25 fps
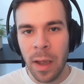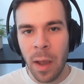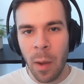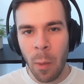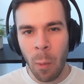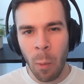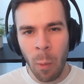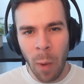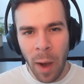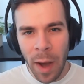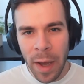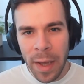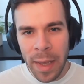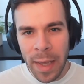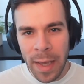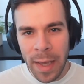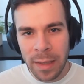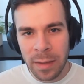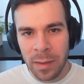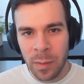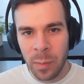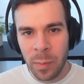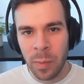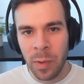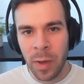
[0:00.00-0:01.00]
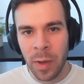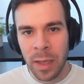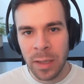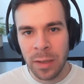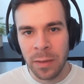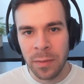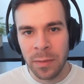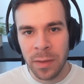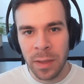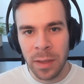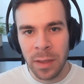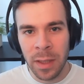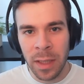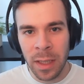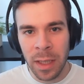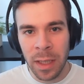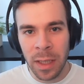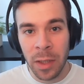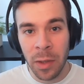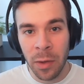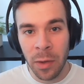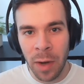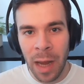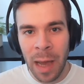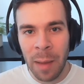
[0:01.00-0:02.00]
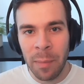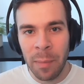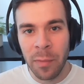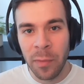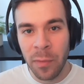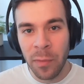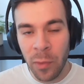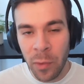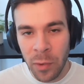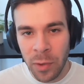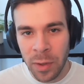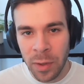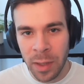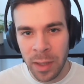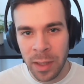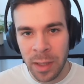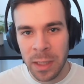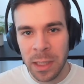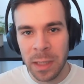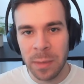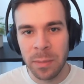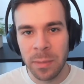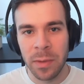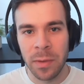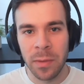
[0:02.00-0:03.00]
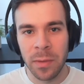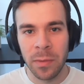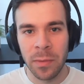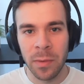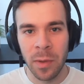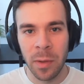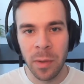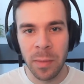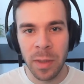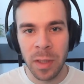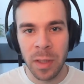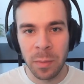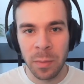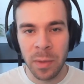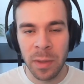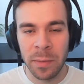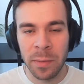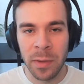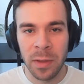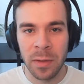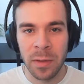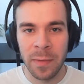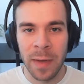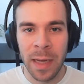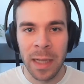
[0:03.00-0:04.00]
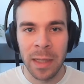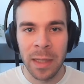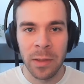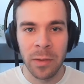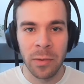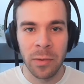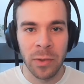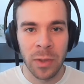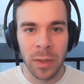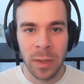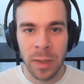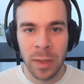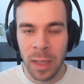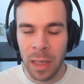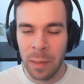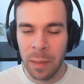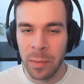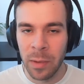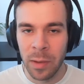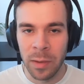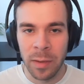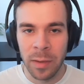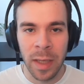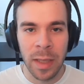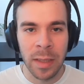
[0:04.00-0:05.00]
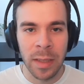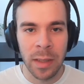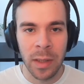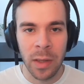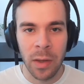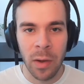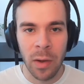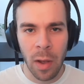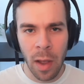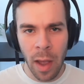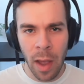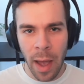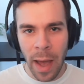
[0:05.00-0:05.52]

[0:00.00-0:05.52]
Why has the price of Zilliqa gone up 4 times from its previous value just a couple of days ago?